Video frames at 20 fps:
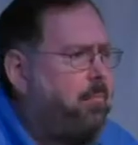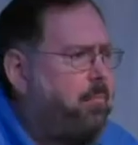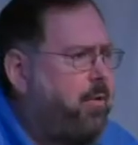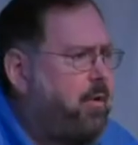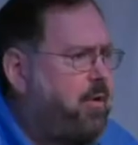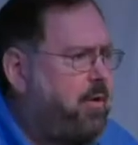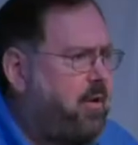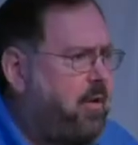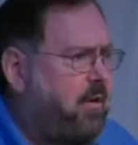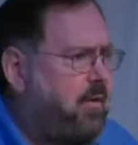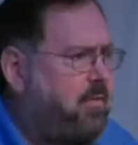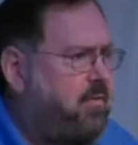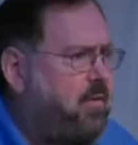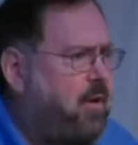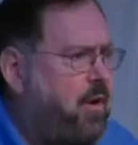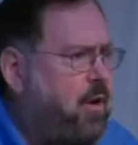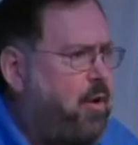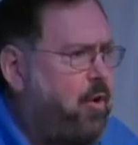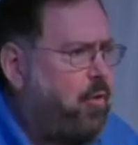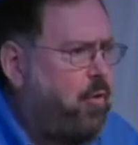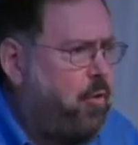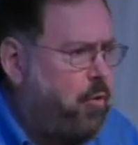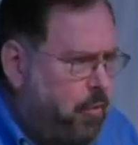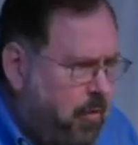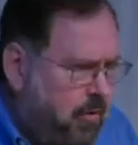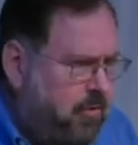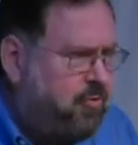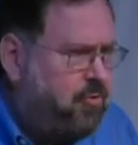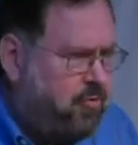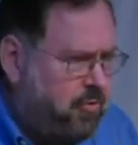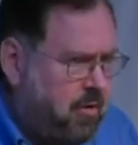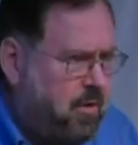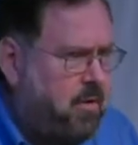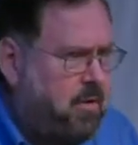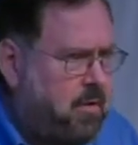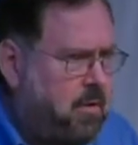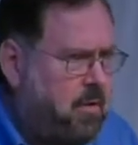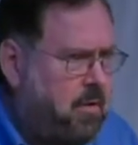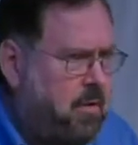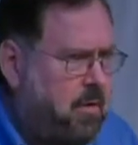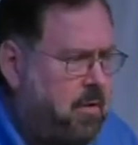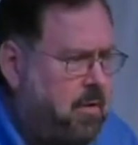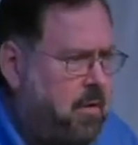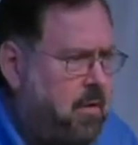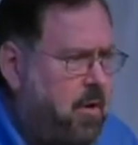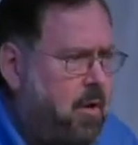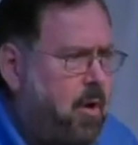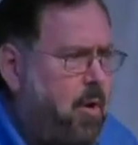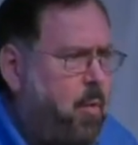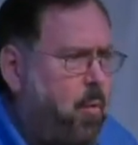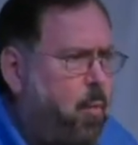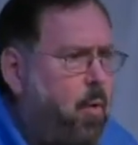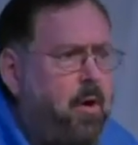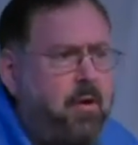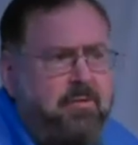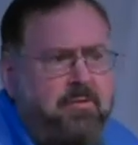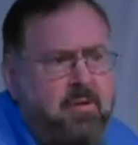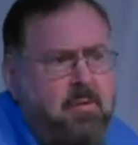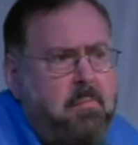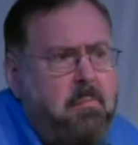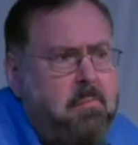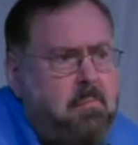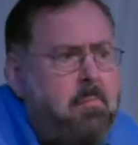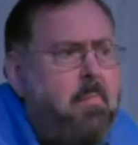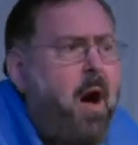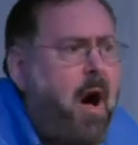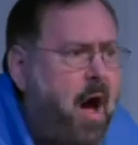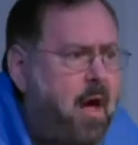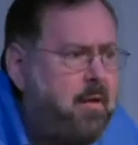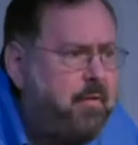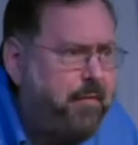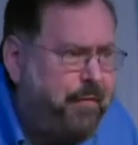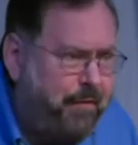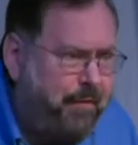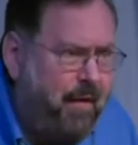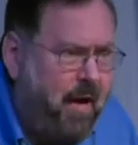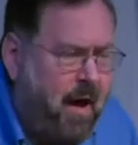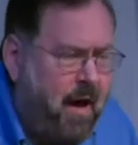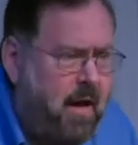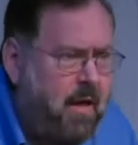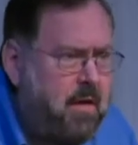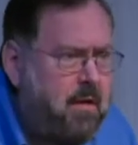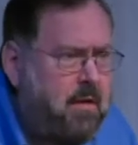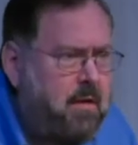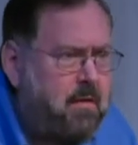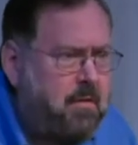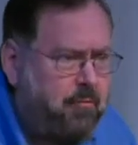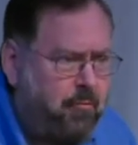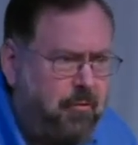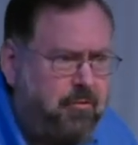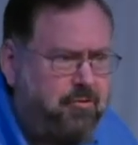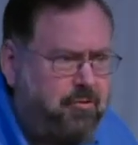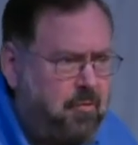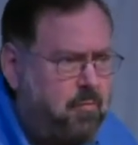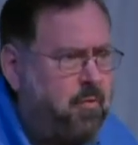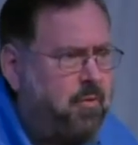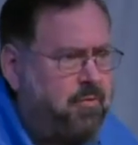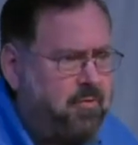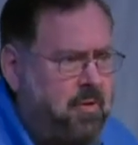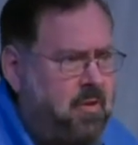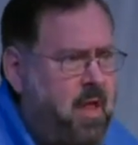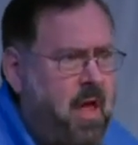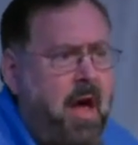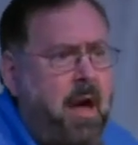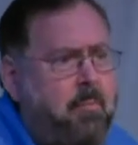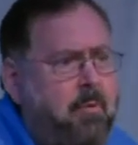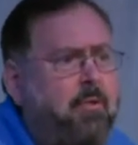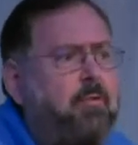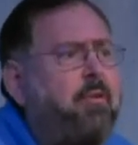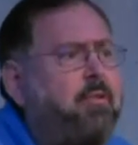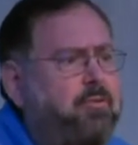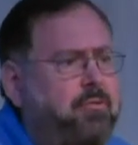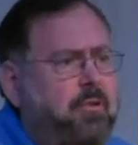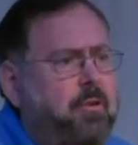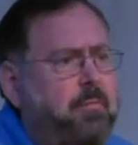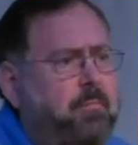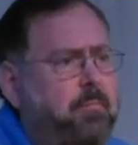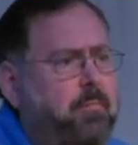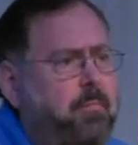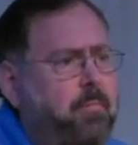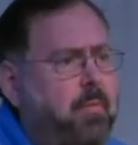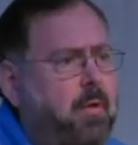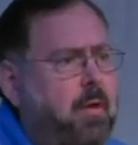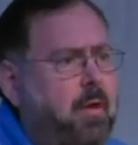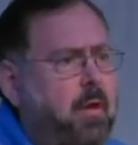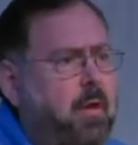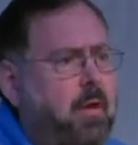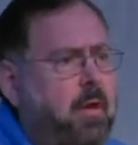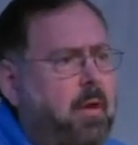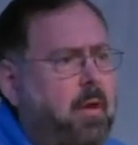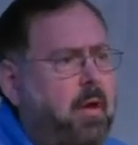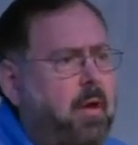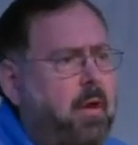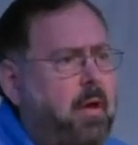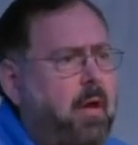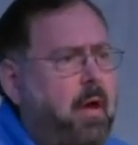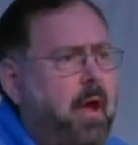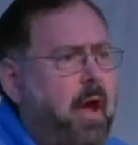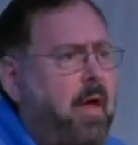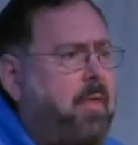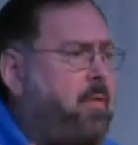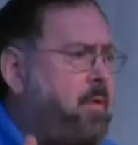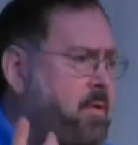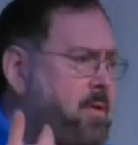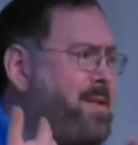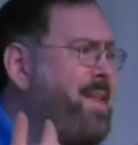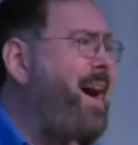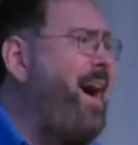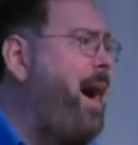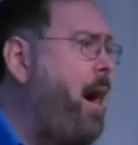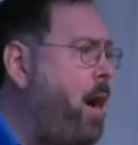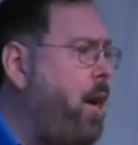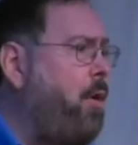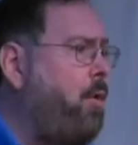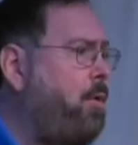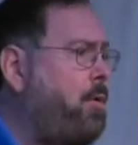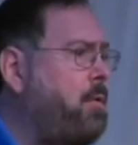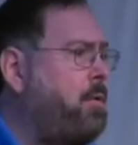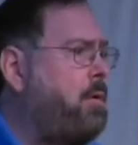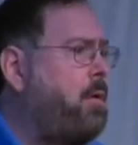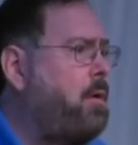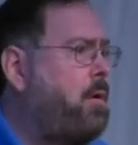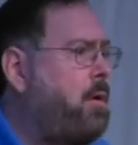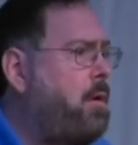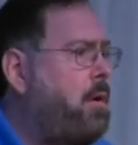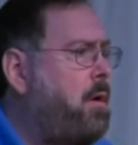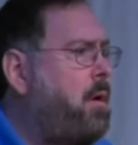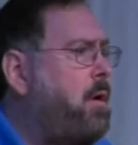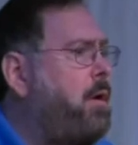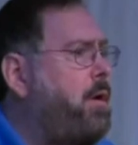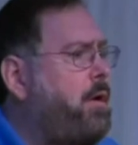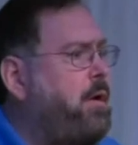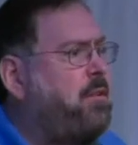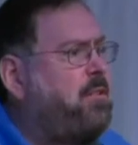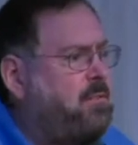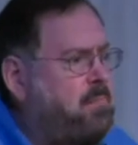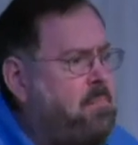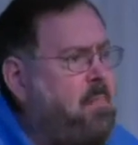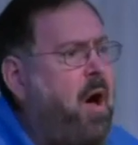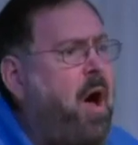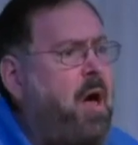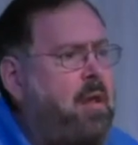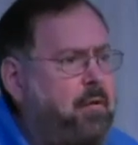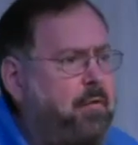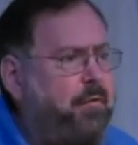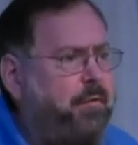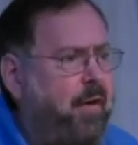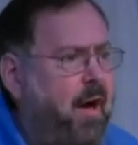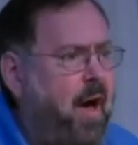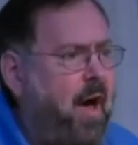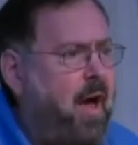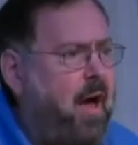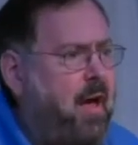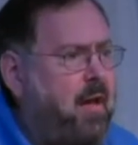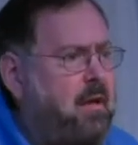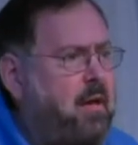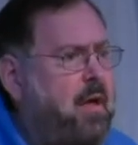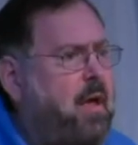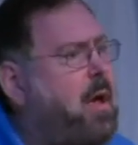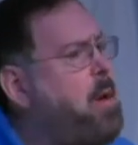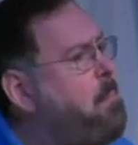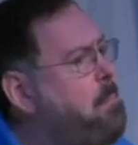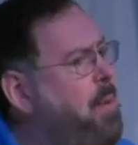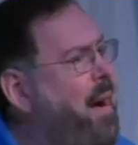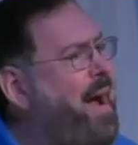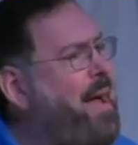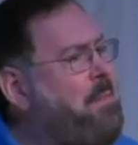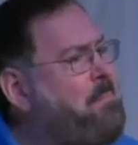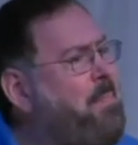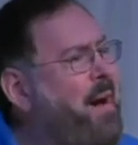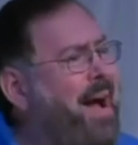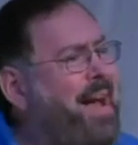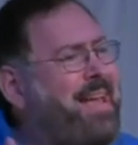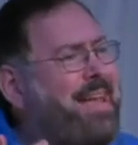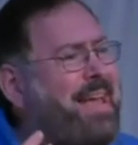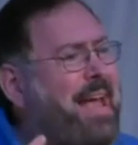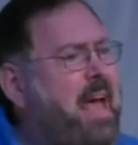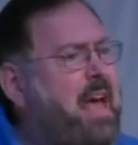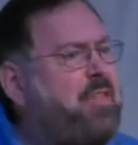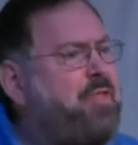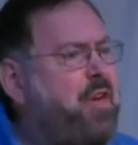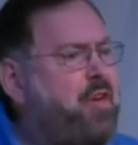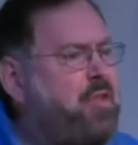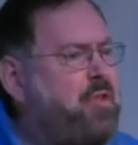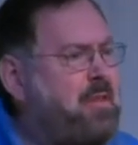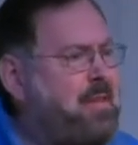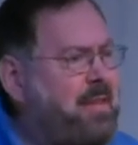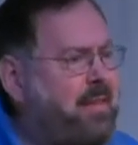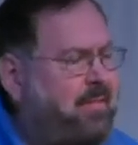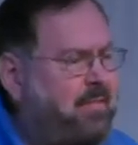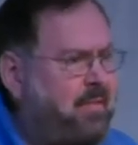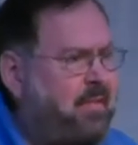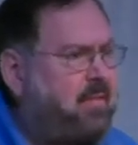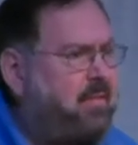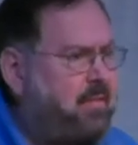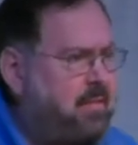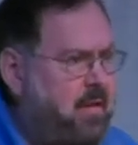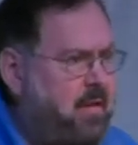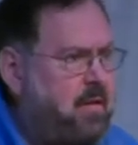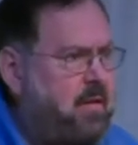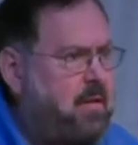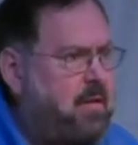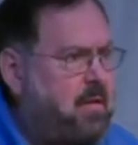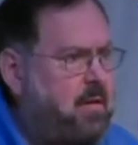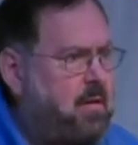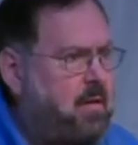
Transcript: Because Christian was modified, Christian was the noun. I'm a Christian. And the noun is modified by my ethnicity.